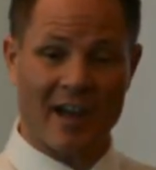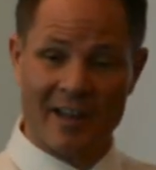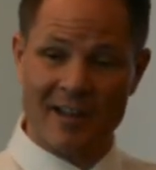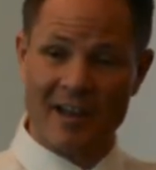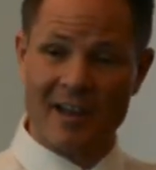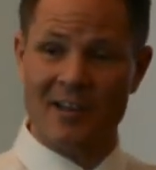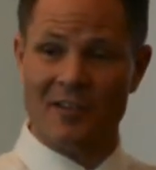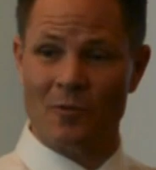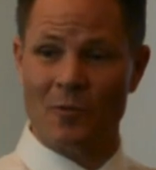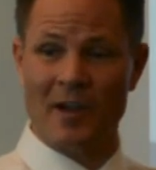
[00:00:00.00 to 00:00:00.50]
I
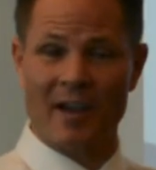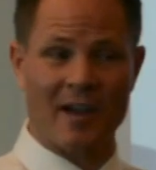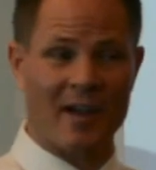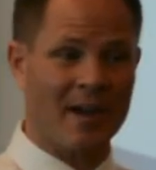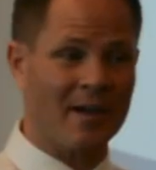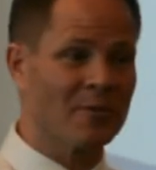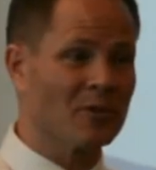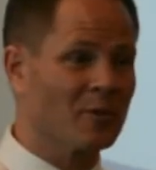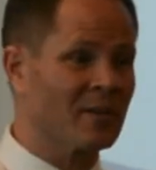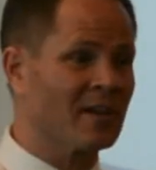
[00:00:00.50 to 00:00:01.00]
like the way
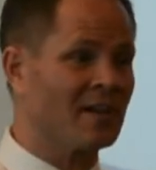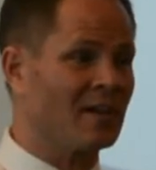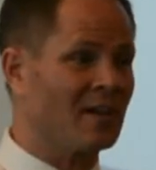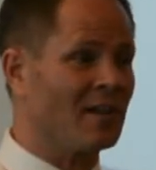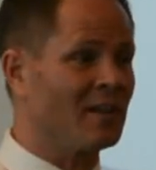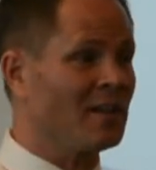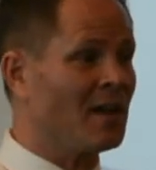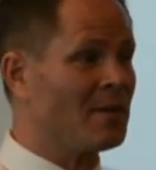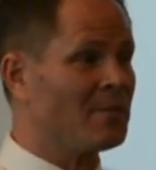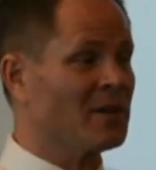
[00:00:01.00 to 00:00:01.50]
I'm doing it
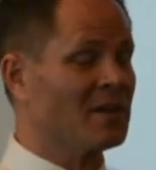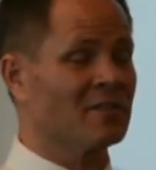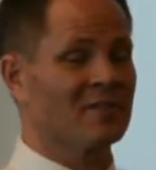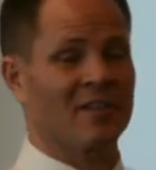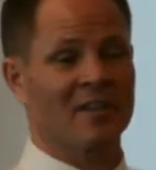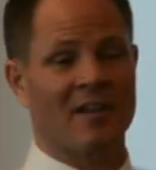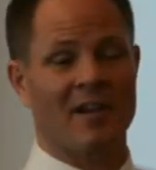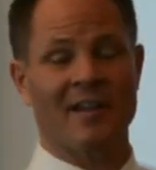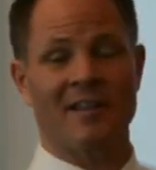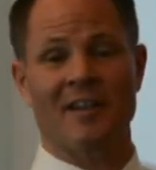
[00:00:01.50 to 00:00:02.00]
a lot better
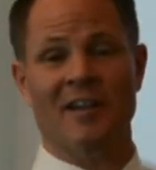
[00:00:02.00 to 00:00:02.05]
than I